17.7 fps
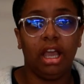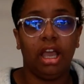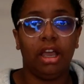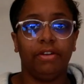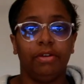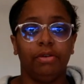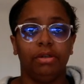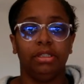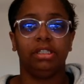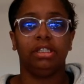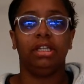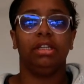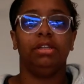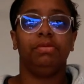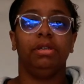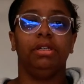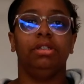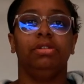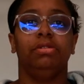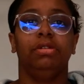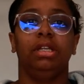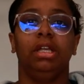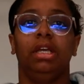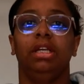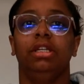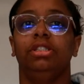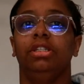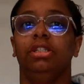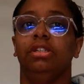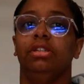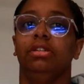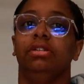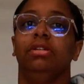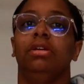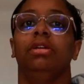Hey everyone, today we are doing a
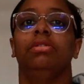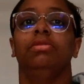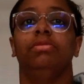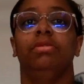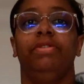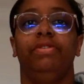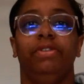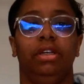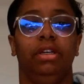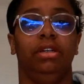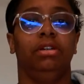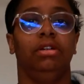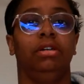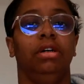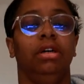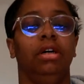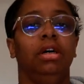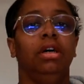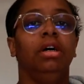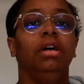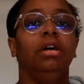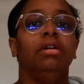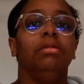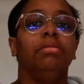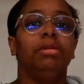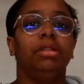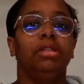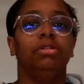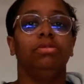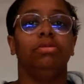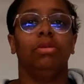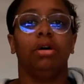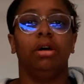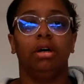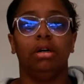gender reveal
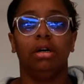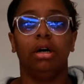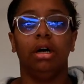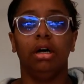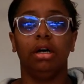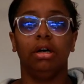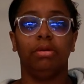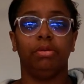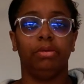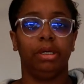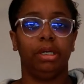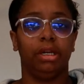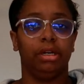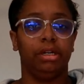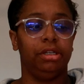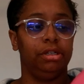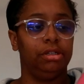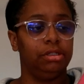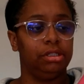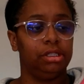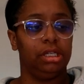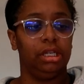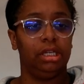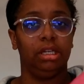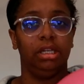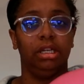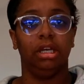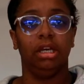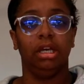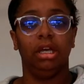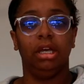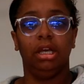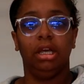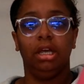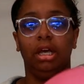balloon wall. We are using
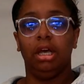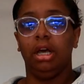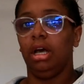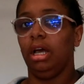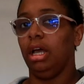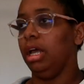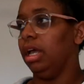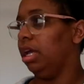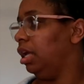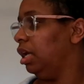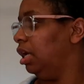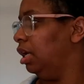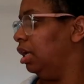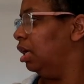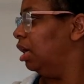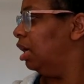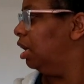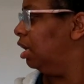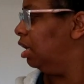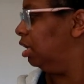a